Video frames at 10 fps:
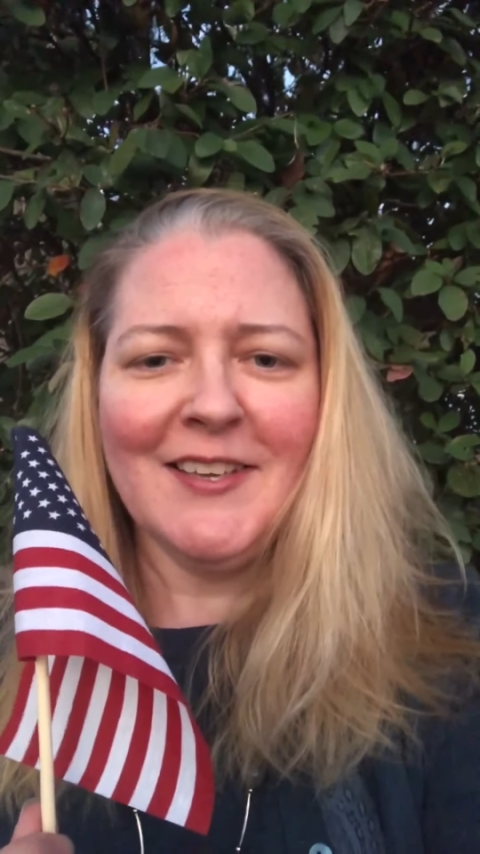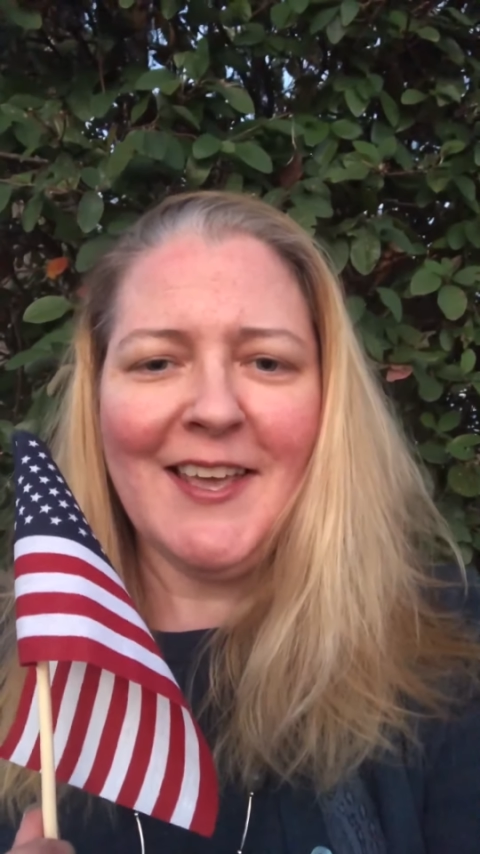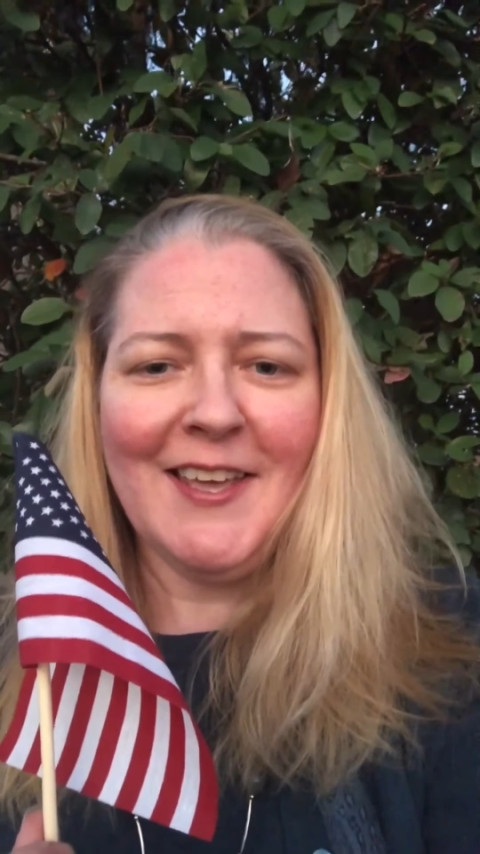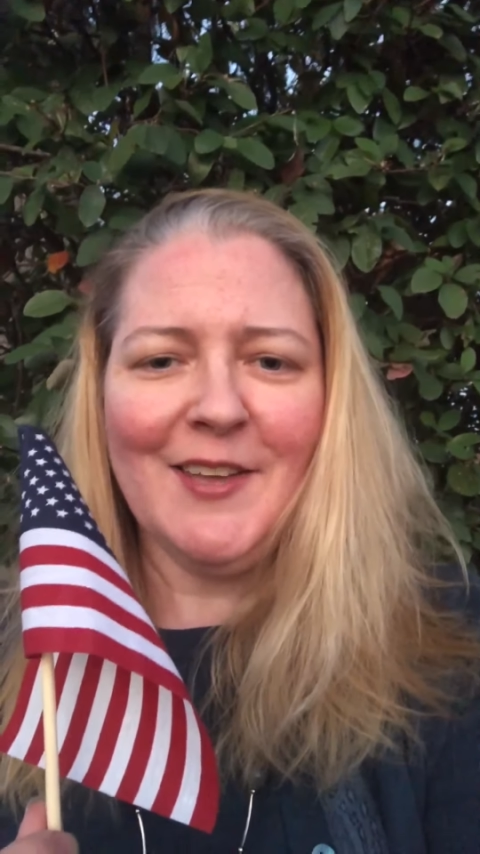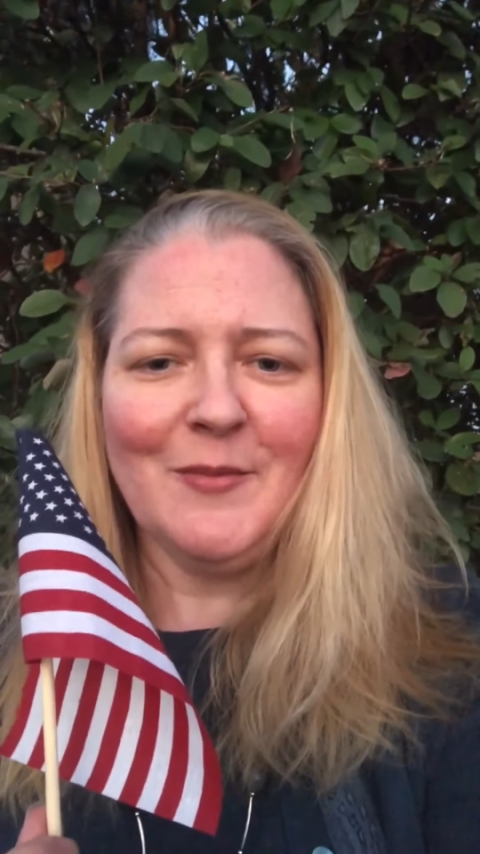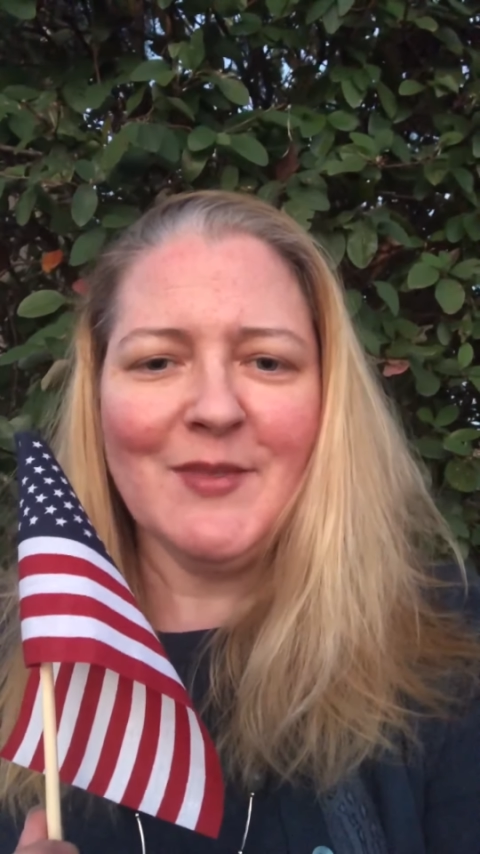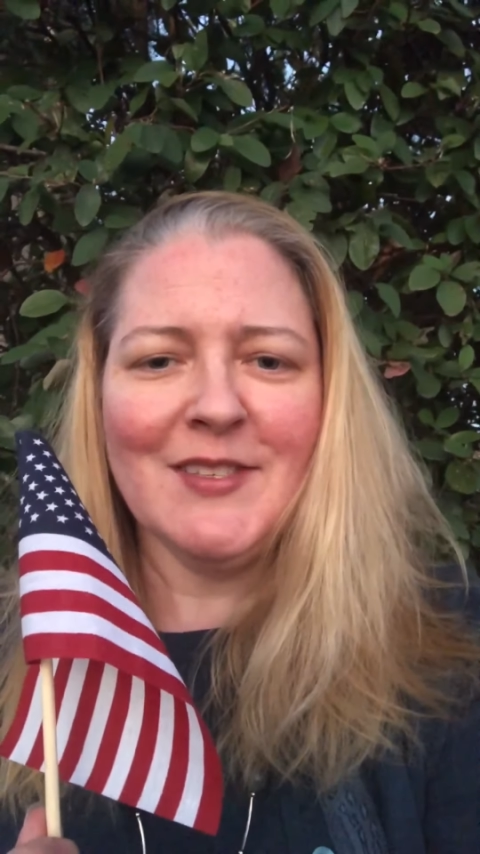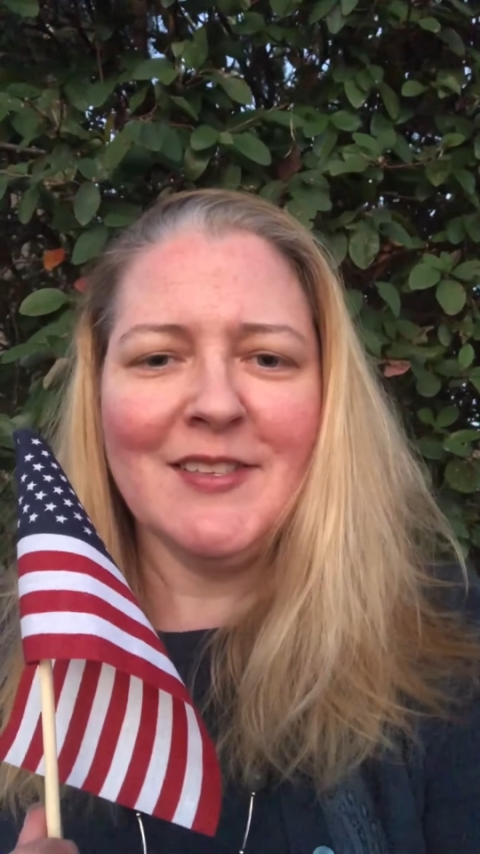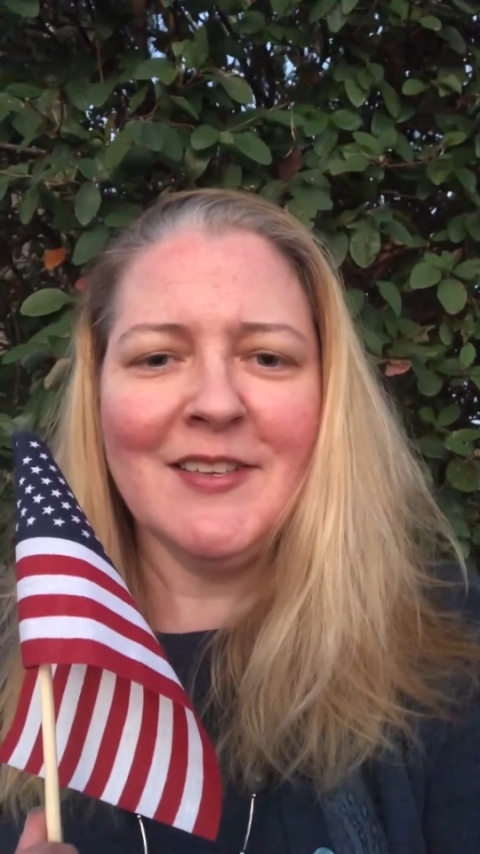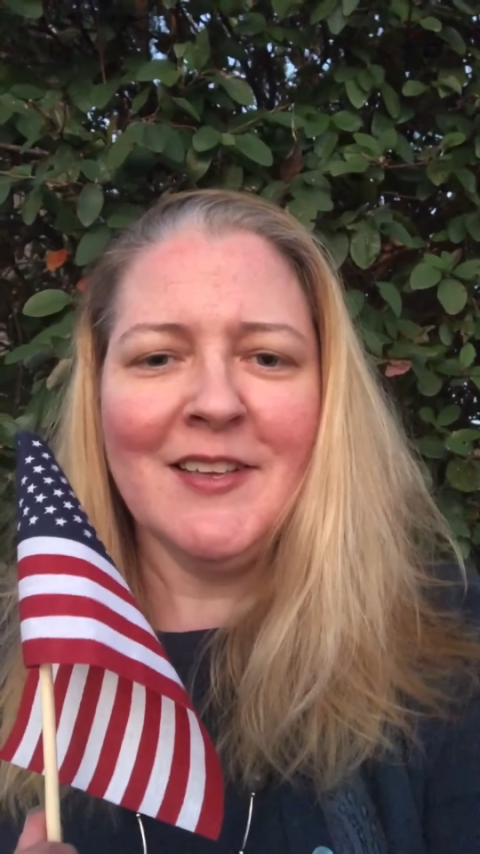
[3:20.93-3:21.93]

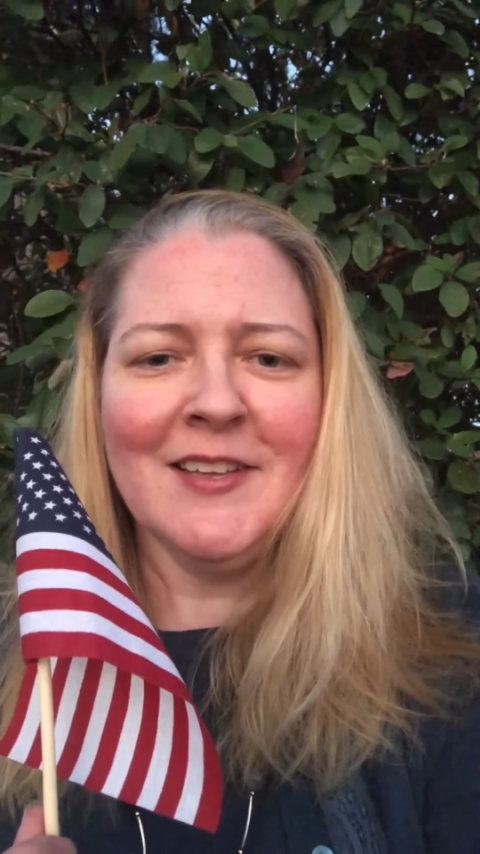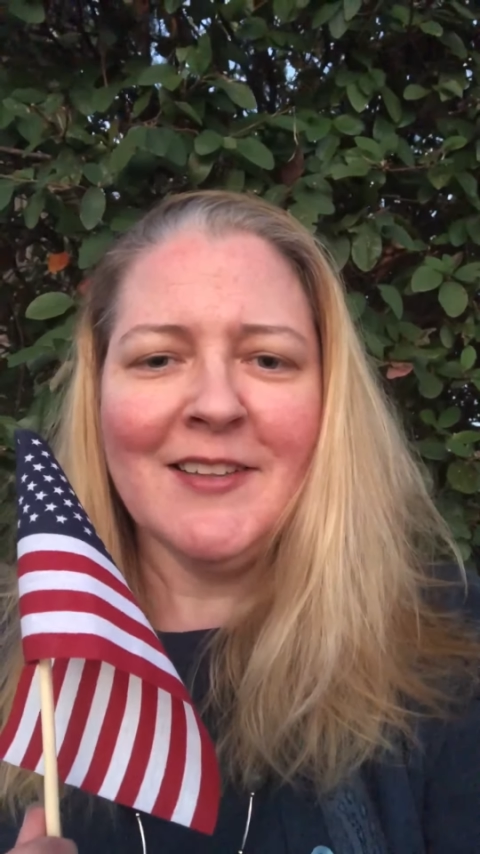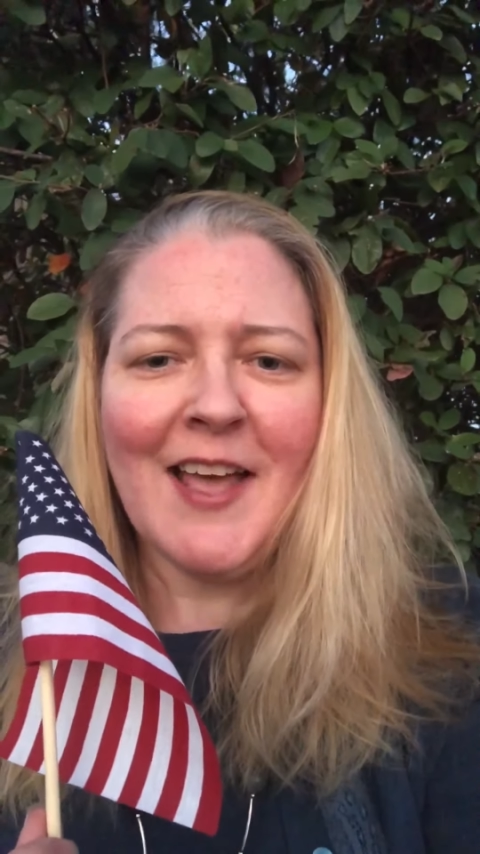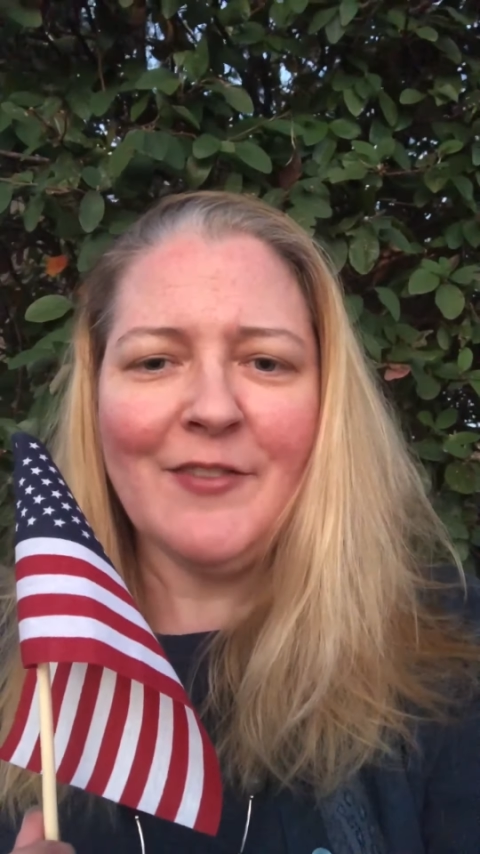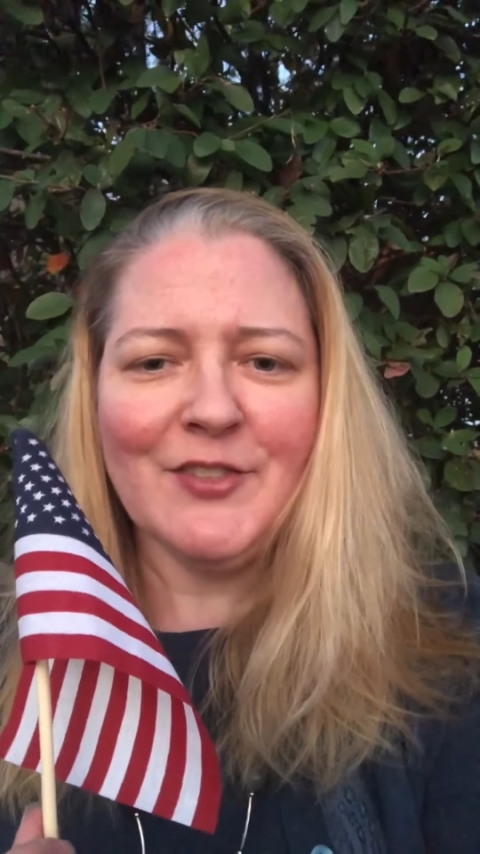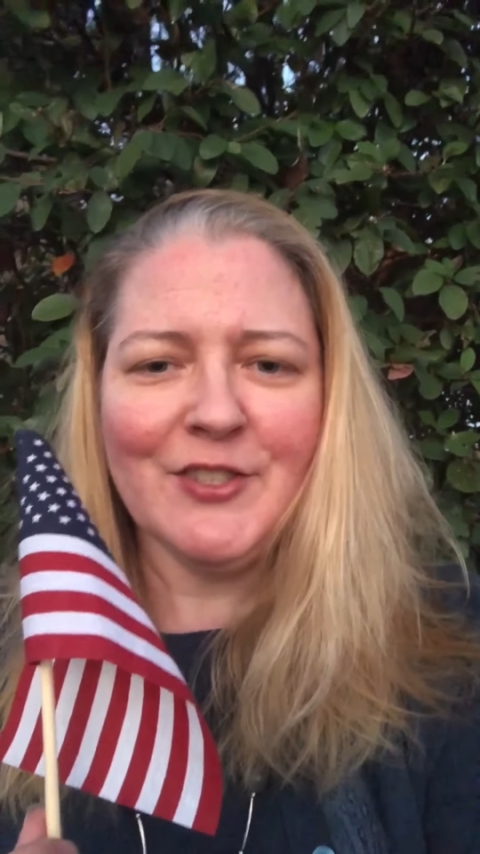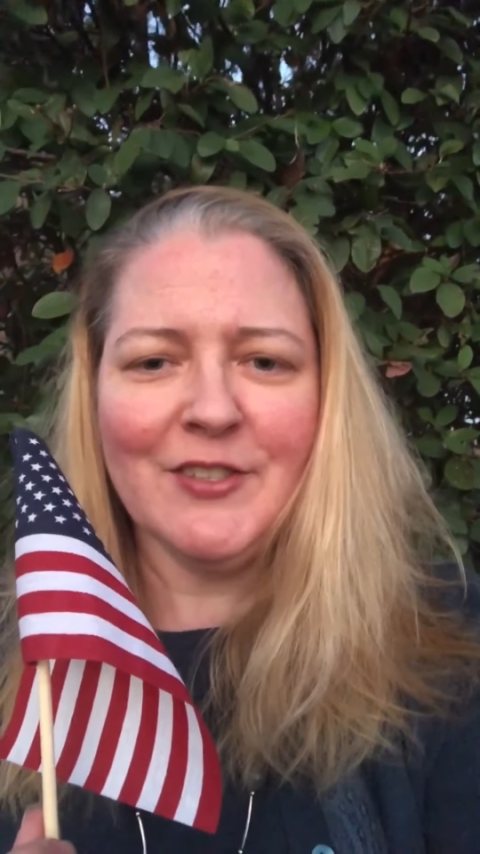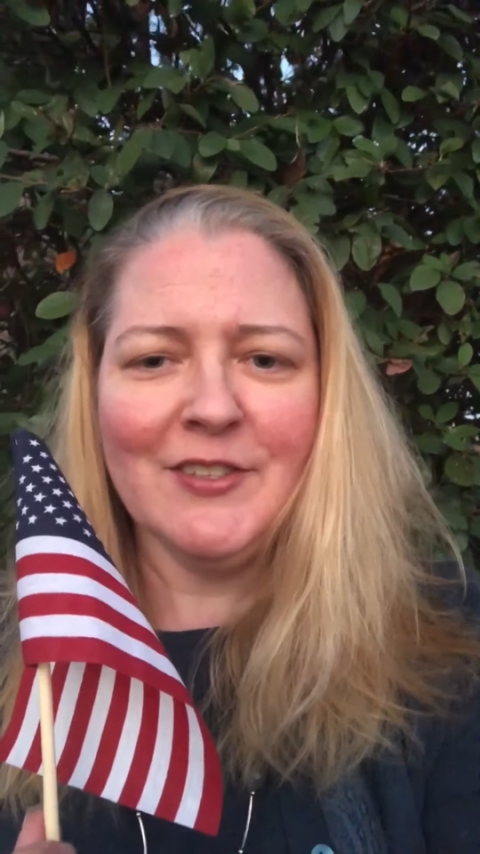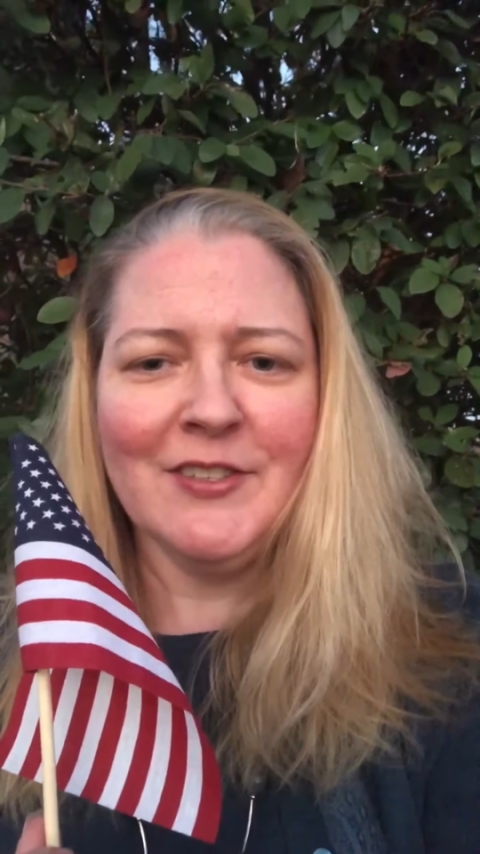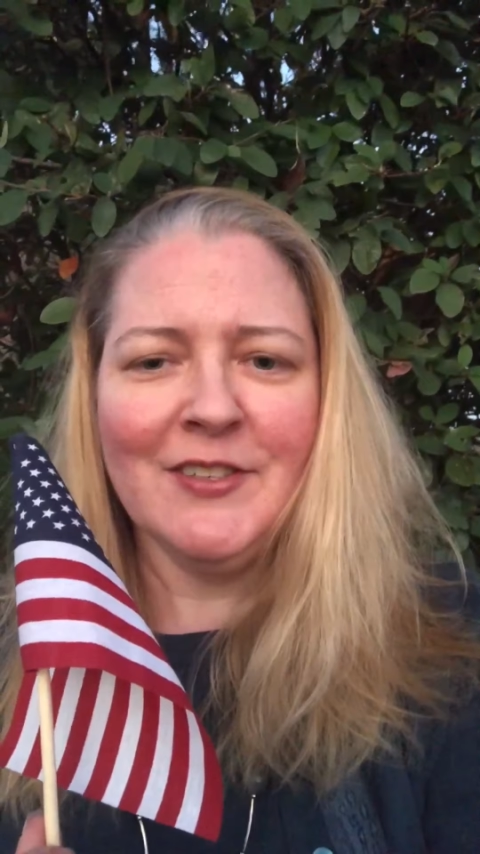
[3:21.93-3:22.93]
games, laughter,